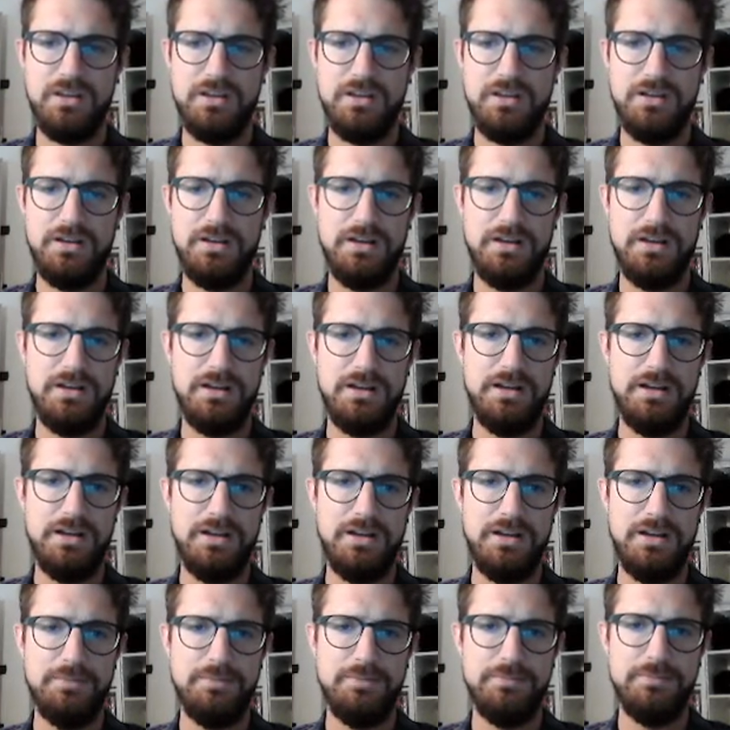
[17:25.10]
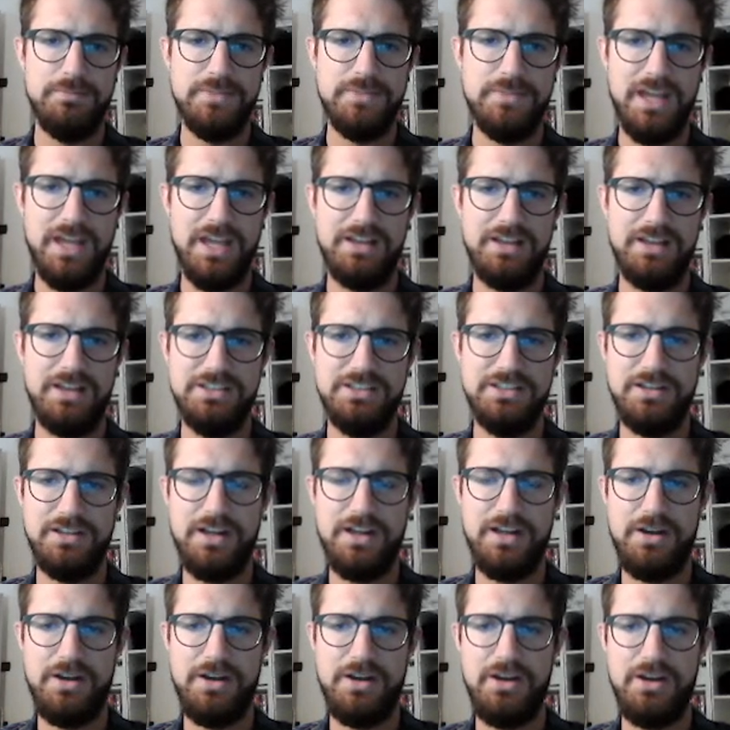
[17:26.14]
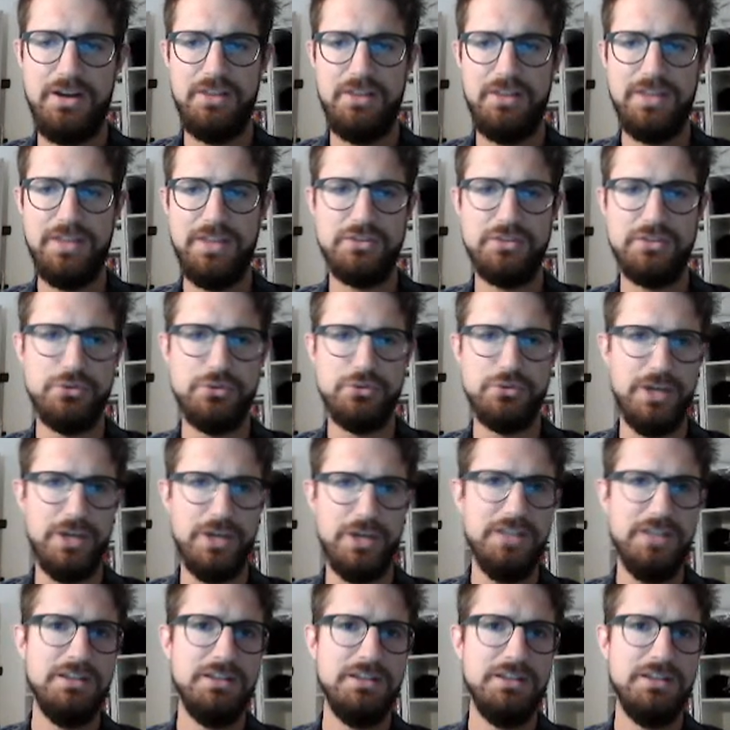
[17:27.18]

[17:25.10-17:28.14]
Uh, yeah, here are not that great.